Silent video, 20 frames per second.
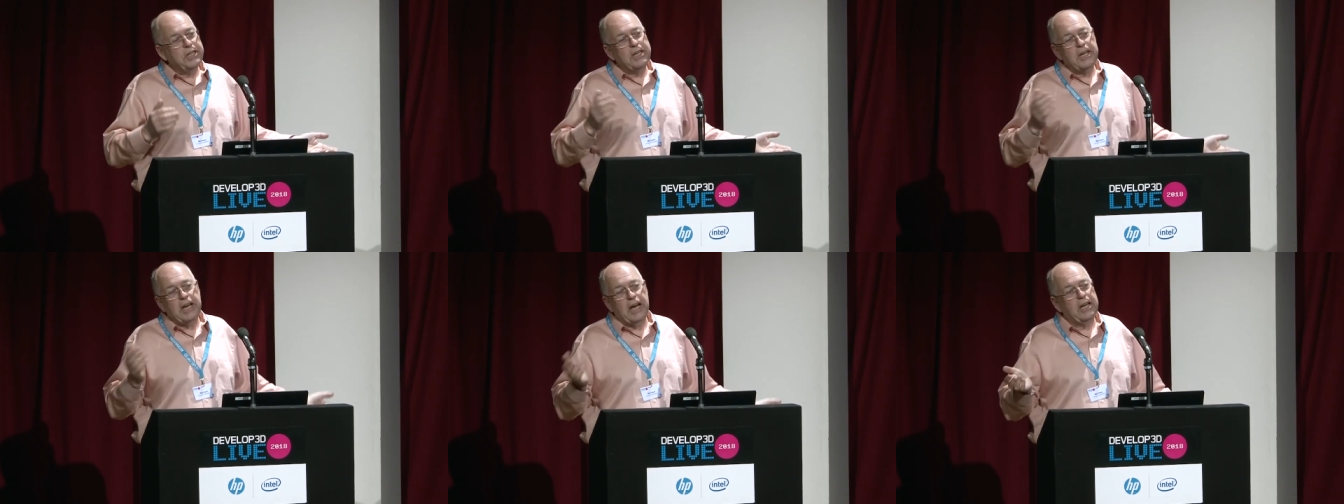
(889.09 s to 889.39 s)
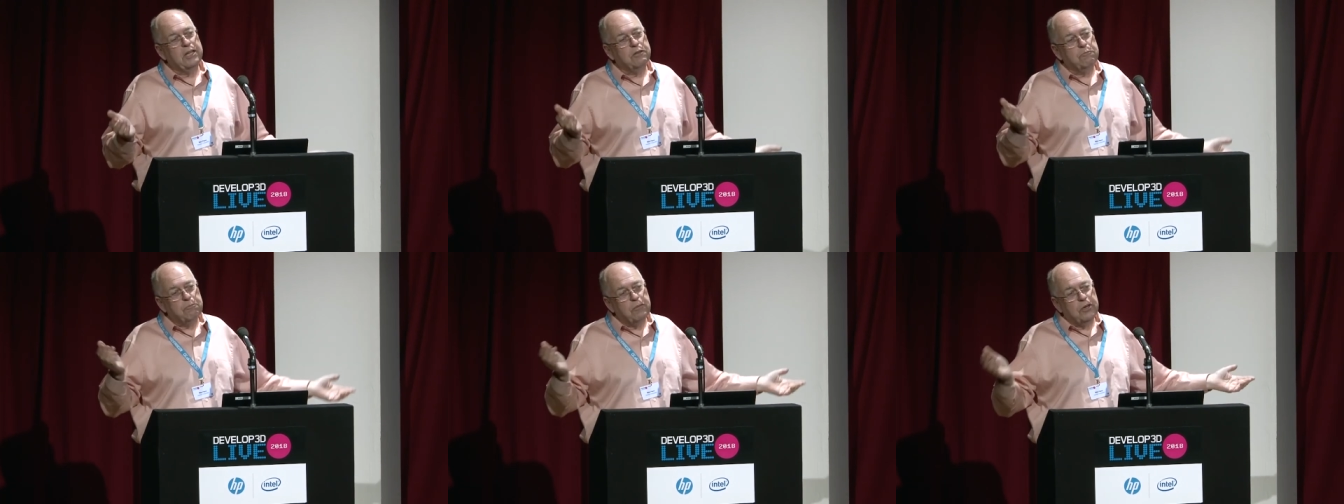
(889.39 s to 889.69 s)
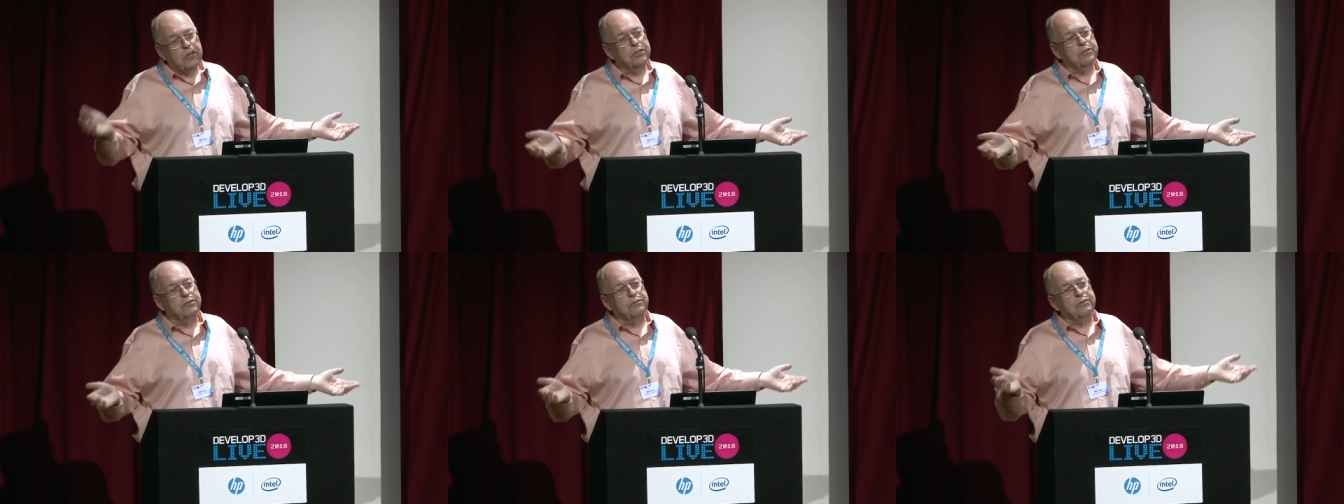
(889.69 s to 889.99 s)
CAD
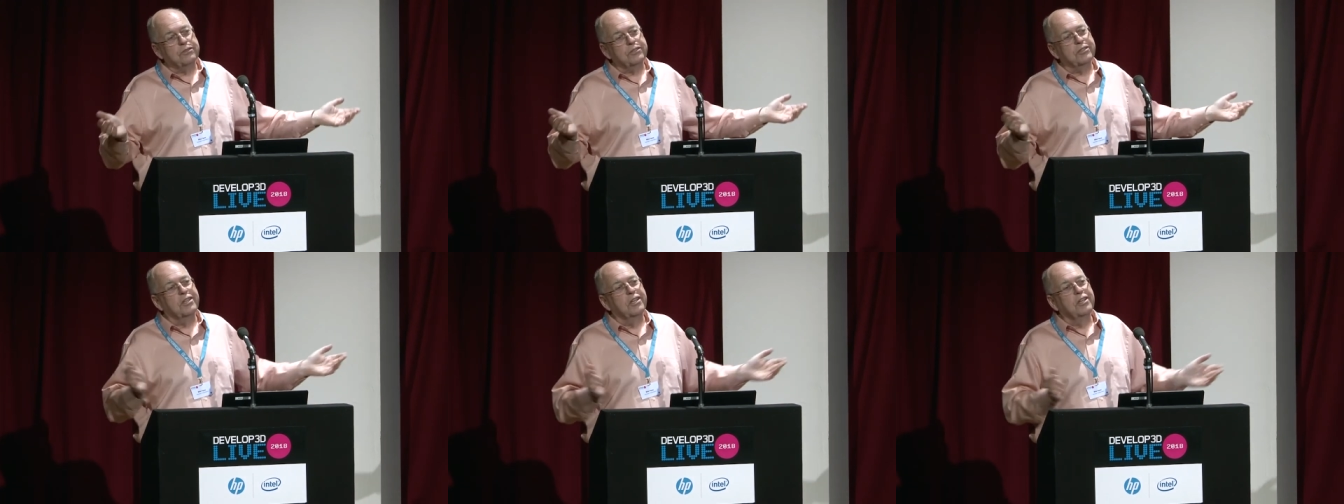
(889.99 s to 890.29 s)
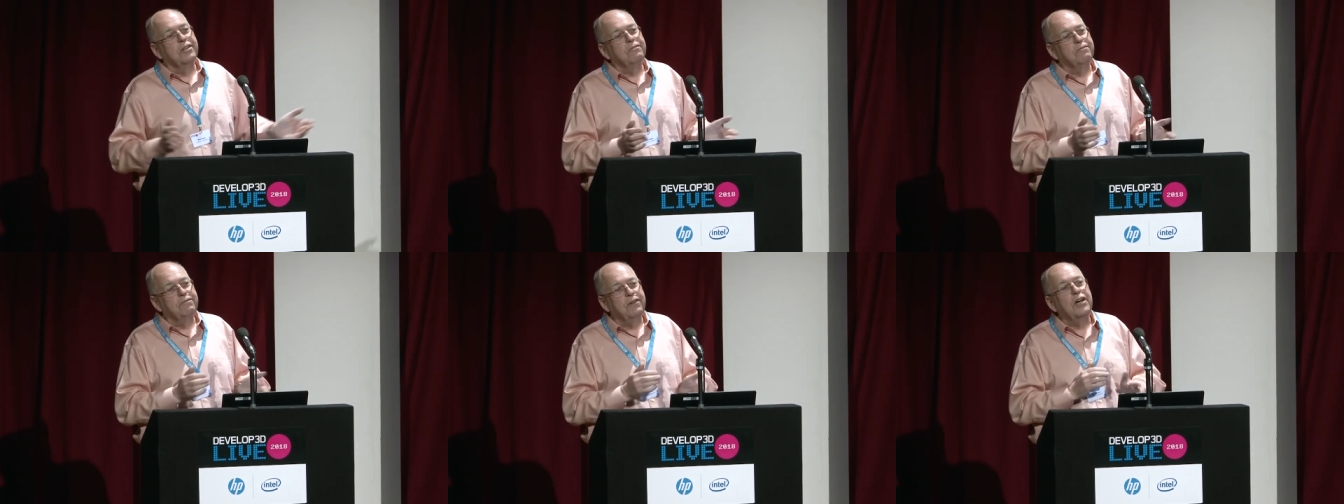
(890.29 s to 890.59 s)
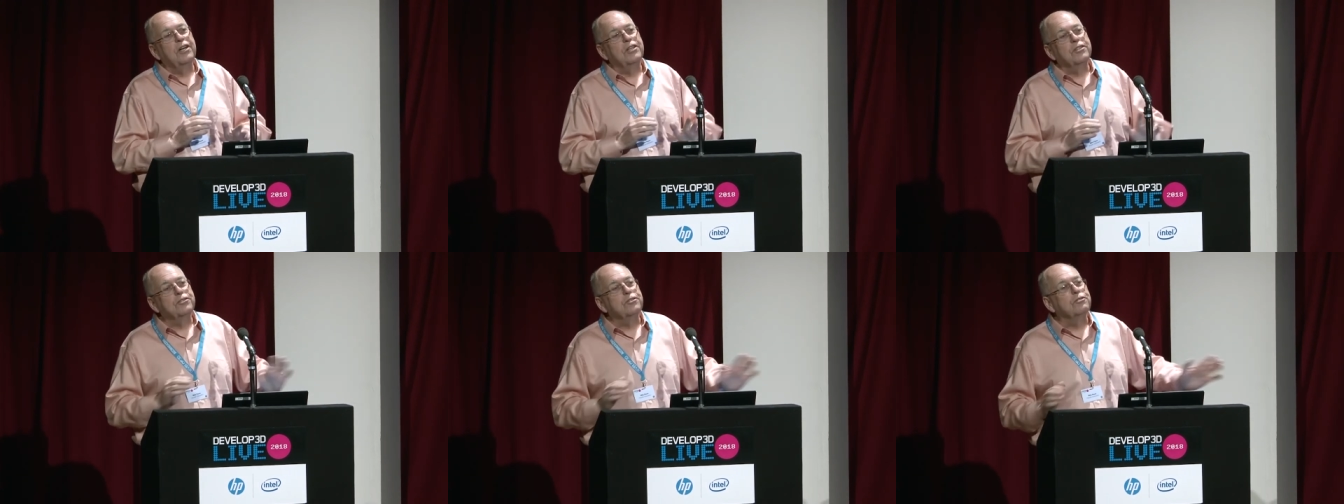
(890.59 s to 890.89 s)
models
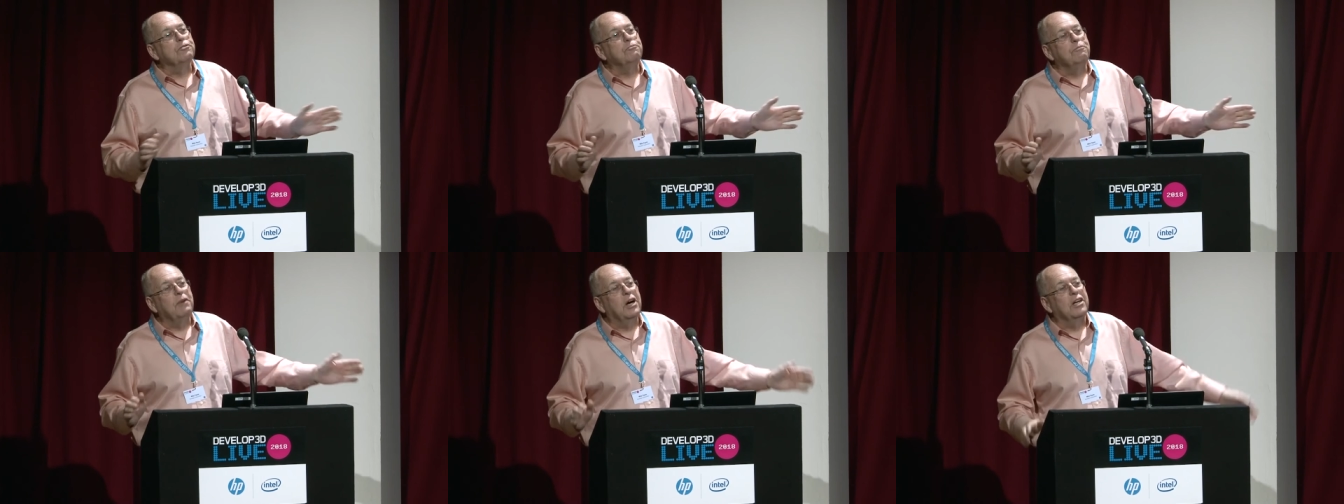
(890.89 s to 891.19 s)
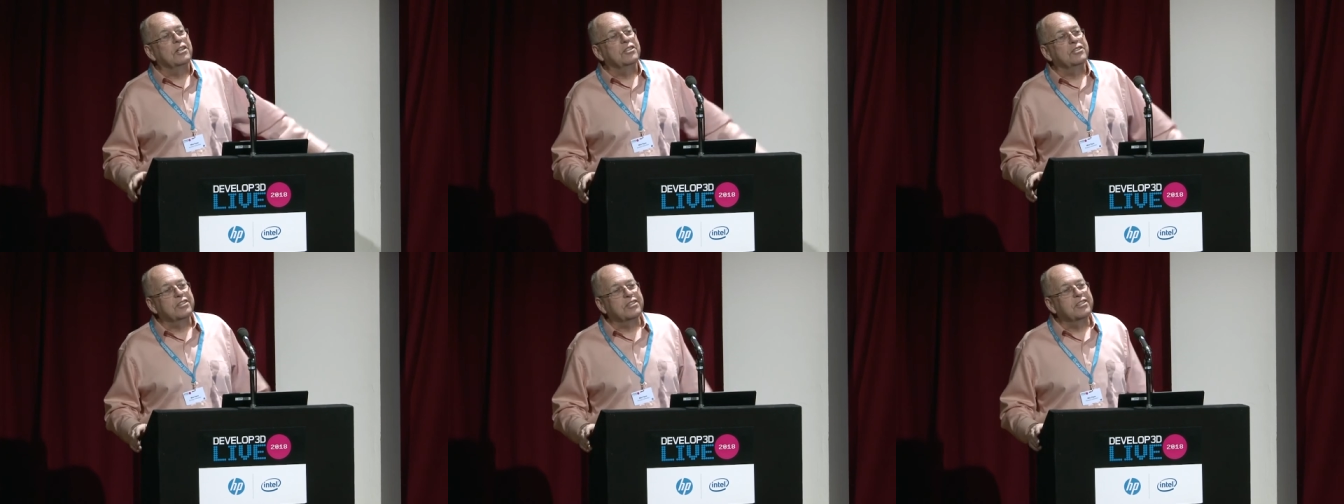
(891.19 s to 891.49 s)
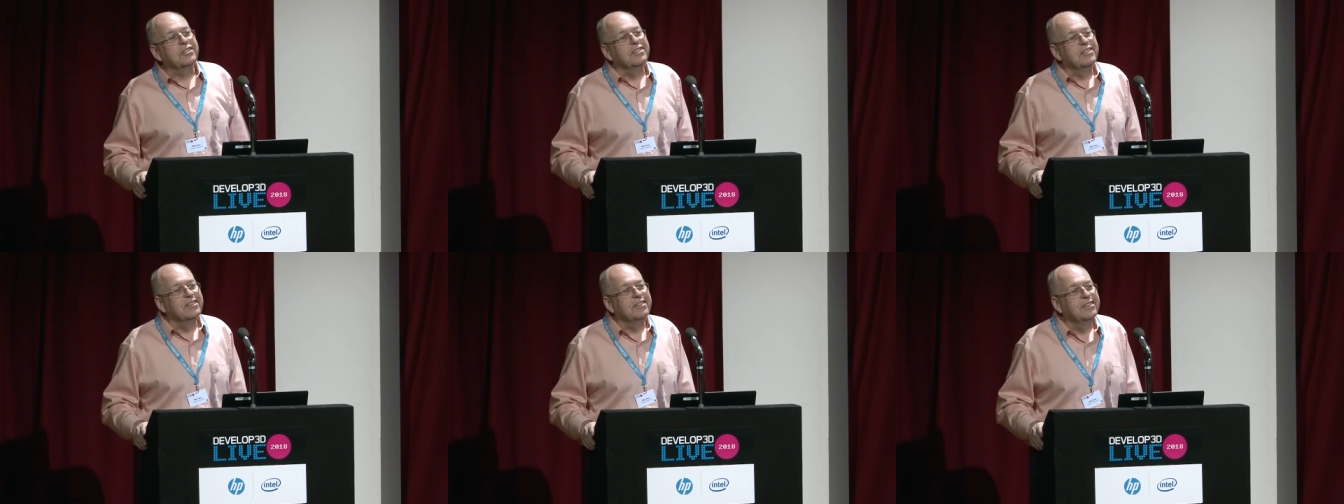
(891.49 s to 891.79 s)
far too much.